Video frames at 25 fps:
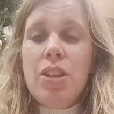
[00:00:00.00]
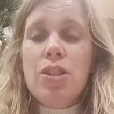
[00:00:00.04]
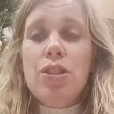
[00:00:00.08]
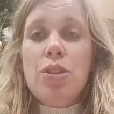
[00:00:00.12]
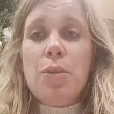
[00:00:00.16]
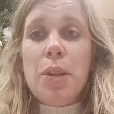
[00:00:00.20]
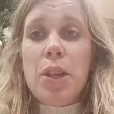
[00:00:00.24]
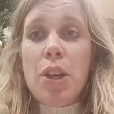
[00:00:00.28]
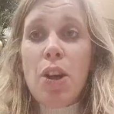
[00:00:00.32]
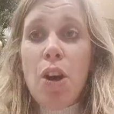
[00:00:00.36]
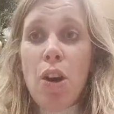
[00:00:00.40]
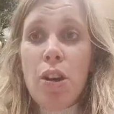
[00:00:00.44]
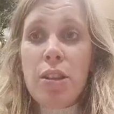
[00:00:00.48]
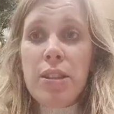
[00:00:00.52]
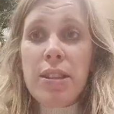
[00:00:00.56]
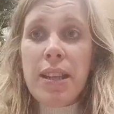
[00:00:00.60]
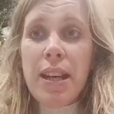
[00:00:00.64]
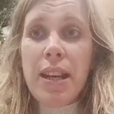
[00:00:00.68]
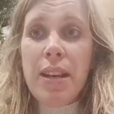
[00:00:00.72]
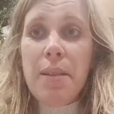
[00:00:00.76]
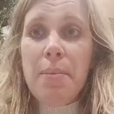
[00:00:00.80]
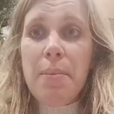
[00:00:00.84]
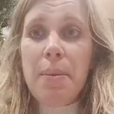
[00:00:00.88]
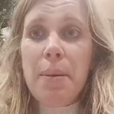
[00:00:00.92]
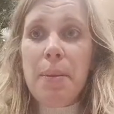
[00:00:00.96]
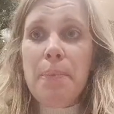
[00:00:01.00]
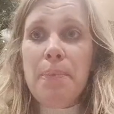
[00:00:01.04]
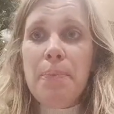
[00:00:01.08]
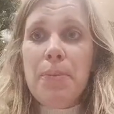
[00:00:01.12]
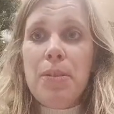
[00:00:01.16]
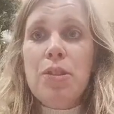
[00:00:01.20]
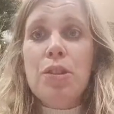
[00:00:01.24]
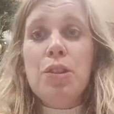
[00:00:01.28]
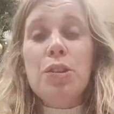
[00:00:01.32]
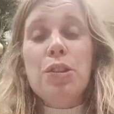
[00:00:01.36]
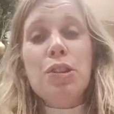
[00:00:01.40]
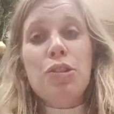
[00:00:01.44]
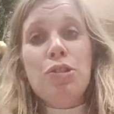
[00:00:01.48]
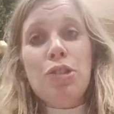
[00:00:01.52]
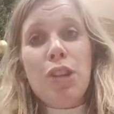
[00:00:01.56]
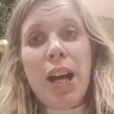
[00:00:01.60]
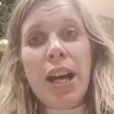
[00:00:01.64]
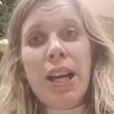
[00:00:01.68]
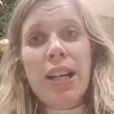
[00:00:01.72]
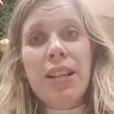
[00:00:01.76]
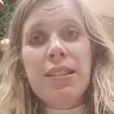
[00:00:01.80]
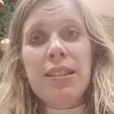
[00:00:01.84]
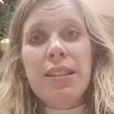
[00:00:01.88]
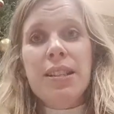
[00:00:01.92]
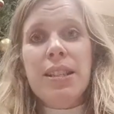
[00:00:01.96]
So he got up, took the
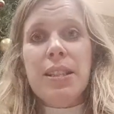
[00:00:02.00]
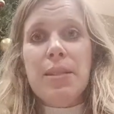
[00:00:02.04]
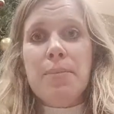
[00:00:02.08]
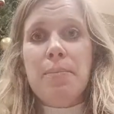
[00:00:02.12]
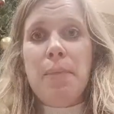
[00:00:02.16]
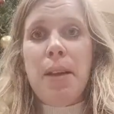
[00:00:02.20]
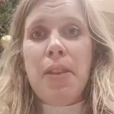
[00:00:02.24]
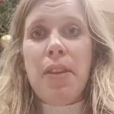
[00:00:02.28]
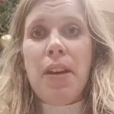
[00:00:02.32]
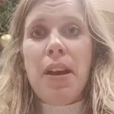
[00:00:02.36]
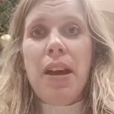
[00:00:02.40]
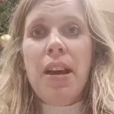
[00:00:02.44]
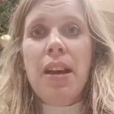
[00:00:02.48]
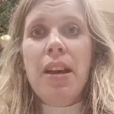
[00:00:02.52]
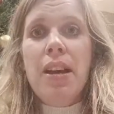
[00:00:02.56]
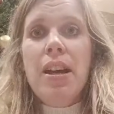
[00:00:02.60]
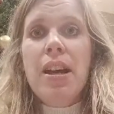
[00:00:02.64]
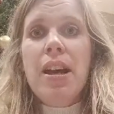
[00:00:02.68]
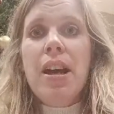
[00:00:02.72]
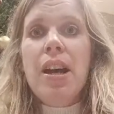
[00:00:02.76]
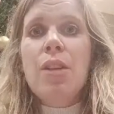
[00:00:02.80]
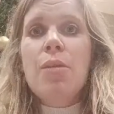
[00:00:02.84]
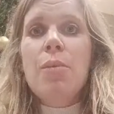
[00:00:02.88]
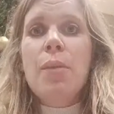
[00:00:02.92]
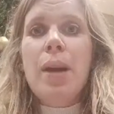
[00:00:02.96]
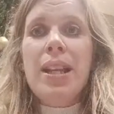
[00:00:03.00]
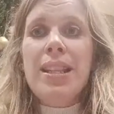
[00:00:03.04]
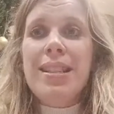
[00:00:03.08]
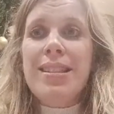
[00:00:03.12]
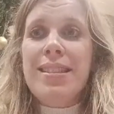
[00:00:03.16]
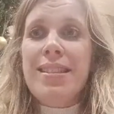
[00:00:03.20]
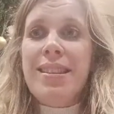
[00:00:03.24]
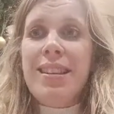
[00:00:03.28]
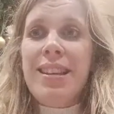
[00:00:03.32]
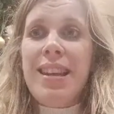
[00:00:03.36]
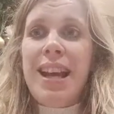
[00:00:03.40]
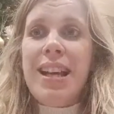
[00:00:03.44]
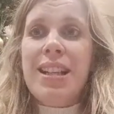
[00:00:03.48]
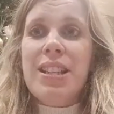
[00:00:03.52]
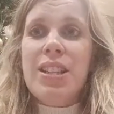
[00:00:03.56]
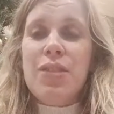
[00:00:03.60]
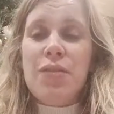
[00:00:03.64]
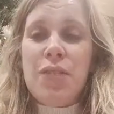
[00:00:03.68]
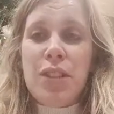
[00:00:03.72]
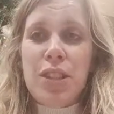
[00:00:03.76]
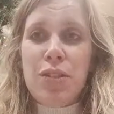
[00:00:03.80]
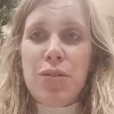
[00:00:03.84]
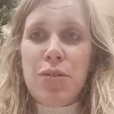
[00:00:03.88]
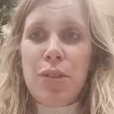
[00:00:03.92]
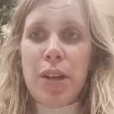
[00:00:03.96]
child and his mother, and went to the land
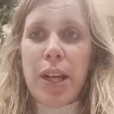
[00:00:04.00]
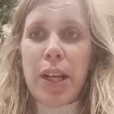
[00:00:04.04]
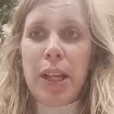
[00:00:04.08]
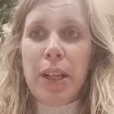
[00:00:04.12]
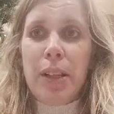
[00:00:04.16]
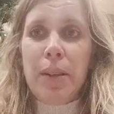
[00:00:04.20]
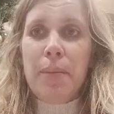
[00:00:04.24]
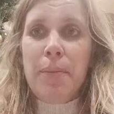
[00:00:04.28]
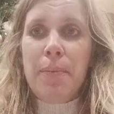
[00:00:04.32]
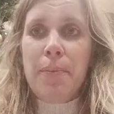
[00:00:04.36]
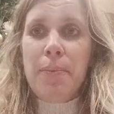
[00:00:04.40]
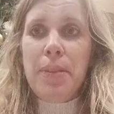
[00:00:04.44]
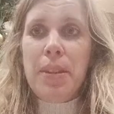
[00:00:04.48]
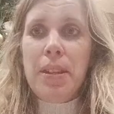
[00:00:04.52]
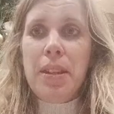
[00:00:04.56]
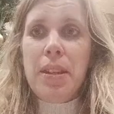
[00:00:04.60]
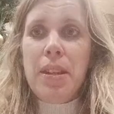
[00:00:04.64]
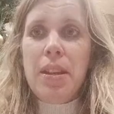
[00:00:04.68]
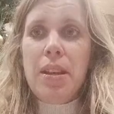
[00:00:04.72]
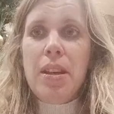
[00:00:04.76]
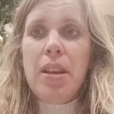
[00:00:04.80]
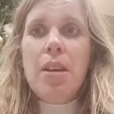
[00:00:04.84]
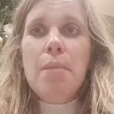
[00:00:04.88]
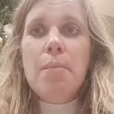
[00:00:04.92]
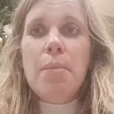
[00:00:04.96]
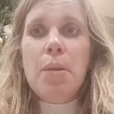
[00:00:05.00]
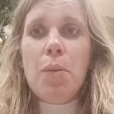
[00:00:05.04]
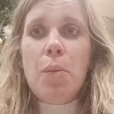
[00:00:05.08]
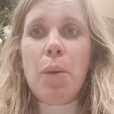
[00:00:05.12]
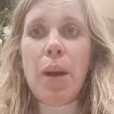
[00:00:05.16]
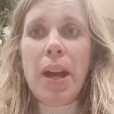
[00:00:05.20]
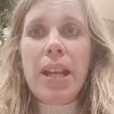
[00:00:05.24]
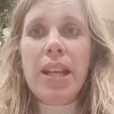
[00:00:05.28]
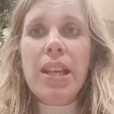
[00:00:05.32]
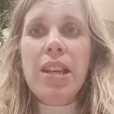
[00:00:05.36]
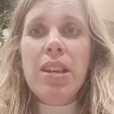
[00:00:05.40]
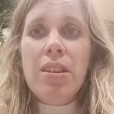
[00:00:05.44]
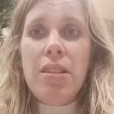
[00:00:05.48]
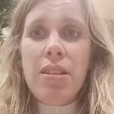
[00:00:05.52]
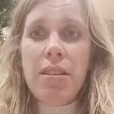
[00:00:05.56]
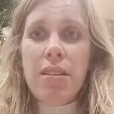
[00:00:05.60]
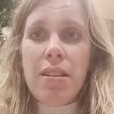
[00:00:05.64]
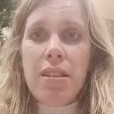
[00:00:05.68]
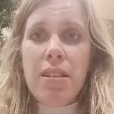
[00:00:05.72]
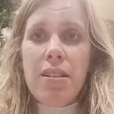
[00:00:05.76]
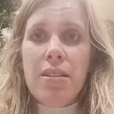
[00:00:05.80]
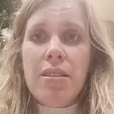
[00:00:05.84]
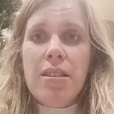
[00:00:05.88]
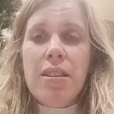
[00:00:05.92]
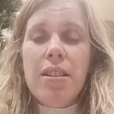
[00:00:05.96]
of Israel. But when he
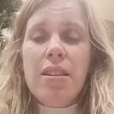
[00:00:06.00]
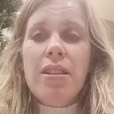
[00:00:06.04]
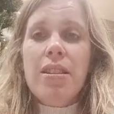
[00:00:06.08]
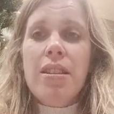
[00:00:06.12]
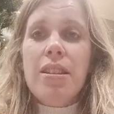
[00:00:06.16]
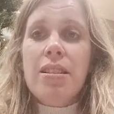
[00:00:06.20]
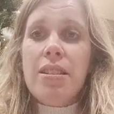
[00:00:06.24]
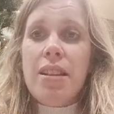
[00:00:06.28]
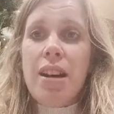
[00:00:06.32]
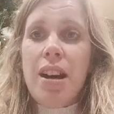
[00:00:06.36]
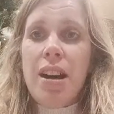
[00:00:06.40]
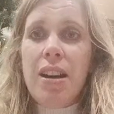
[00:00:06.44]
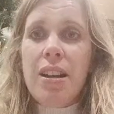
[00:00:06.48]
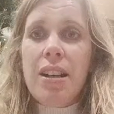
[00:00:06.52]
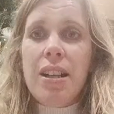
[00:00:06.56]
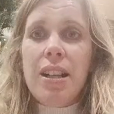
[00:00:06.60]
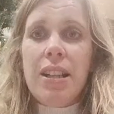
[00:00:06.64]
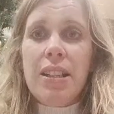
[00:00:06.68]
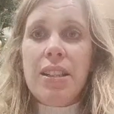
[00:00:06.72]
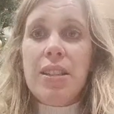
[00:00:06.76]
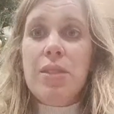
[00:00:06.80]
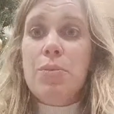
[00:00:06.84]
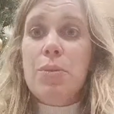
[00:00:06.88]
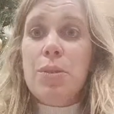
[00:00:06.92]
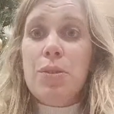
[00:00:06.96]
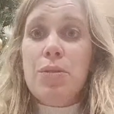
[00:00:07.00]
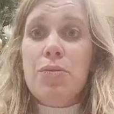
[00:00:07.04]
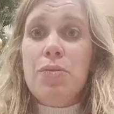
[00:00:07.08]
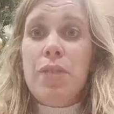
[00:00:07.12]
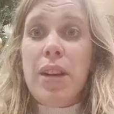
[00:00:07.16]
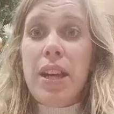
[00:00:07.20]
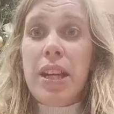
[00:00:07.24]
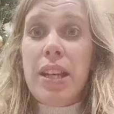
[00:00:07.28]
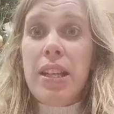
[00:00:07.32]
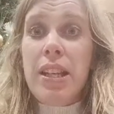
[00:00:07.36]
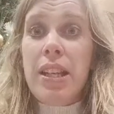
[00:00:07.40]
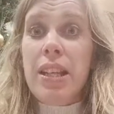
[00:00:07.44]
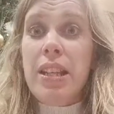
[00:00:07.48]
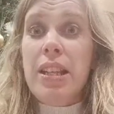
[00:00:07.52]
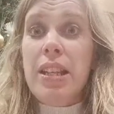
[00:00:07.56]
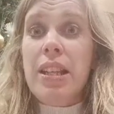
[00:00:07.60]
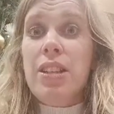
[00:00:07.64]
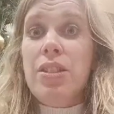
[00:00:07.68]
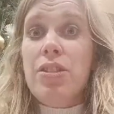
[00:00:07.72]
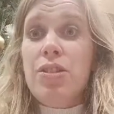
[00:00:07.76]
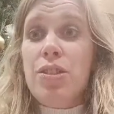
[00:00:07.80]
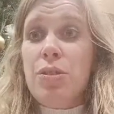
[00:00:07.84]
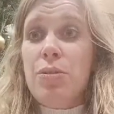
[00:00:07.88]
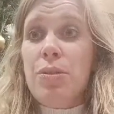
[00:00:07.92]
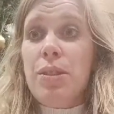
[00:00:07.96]
heard that Archelaus was reigning
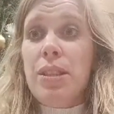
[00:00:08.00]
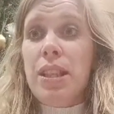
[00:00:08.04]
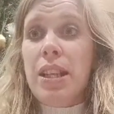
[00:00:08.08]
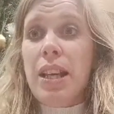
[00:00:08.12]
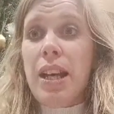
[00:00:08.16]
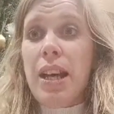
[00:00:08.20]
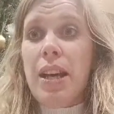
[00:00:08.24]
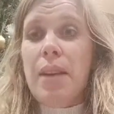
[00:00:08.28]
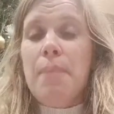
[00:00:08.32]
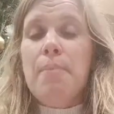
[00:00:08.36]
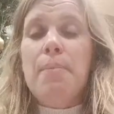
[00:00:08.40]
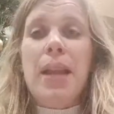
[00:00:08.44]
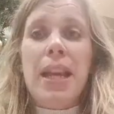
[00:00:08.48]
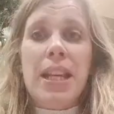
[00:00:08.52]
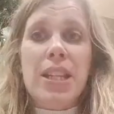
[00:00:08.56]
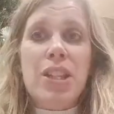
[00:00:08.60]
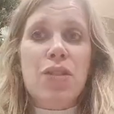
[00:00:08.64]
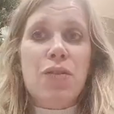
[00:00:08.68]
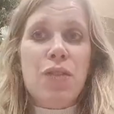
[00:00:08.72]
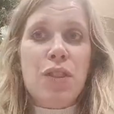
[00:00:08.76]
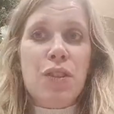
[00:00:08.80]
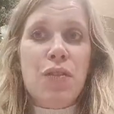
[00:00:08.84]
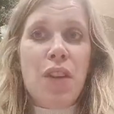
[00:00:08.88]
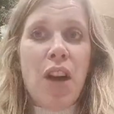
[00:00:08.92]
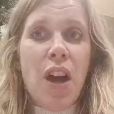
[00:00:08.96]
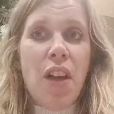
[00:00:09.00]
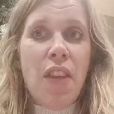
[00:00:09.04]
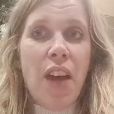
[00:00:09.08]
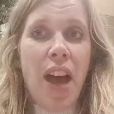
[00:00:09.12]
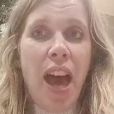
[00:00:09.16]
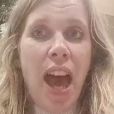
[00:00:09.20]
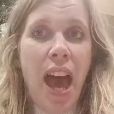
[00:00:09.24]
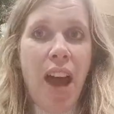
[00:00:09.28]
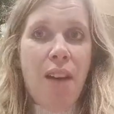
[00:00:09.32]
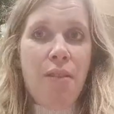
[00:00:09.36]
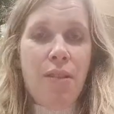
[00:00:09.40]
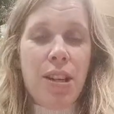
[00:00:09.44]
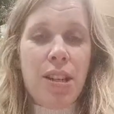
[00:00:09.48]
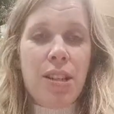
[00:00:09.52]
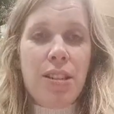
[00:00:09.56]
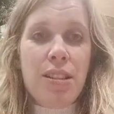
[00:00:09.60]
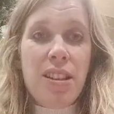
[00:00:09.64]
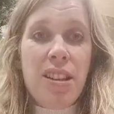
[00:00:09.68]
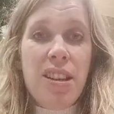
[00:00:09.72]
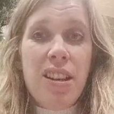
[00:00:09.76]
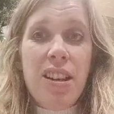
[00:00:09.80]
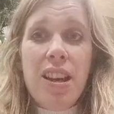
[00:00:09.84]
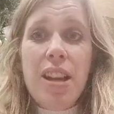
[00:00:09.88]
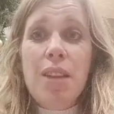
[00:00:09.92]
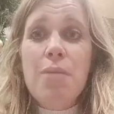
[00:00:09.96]
in Judea in place of his father Herod,
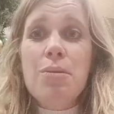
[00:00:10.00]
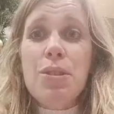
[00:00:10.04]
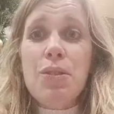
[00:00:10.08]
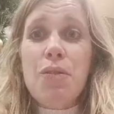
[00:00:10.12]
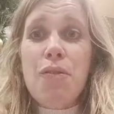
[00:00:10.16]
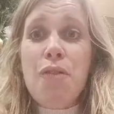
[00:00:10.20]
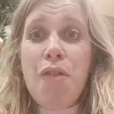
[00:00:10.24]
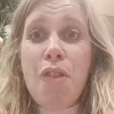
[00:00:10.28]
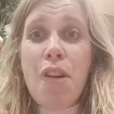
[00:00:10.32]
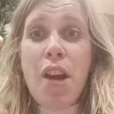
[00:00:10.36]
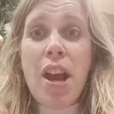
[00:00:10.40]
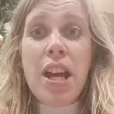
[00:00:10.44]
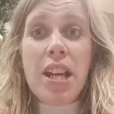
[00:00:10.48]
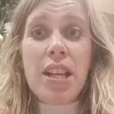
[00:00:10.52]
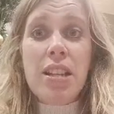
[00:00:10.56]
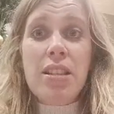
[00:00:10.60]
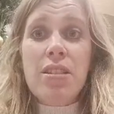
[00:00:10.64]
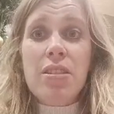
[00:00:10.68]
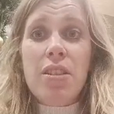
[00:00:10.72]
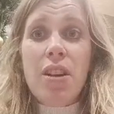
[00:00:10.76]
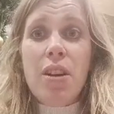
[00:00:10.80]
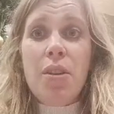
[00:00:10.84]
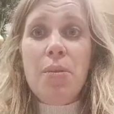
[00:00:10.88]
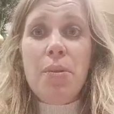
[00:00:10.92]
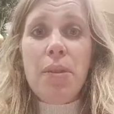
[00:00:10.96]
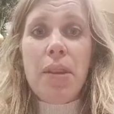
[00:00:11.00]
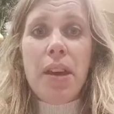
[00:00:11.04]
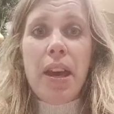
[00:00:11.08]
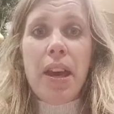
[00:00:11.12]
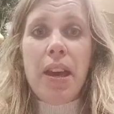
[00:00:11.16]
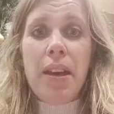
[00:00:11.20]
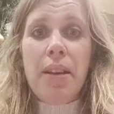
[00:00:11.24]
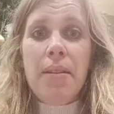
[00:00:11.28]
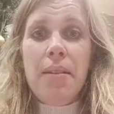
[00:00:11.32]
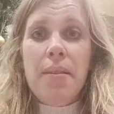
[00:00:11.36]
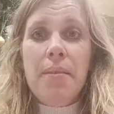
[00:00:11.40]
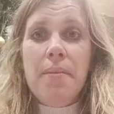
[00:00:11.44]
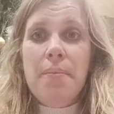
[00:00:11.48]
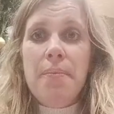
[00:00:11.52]
he was afraid to go there.